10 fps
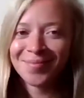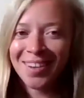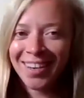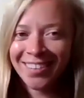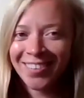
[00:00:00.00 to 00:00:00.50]

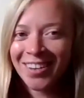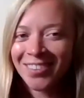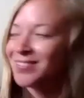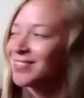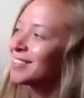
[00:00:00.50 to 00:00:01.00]
All right, here we go.
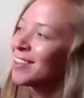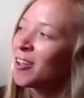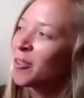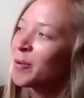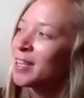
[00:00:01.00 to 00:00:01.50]

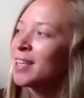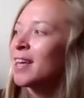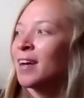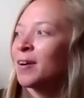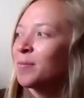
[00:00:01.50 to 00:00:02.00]
All the way to the
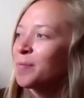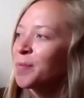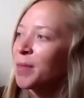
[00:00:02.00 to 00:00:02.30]
end now.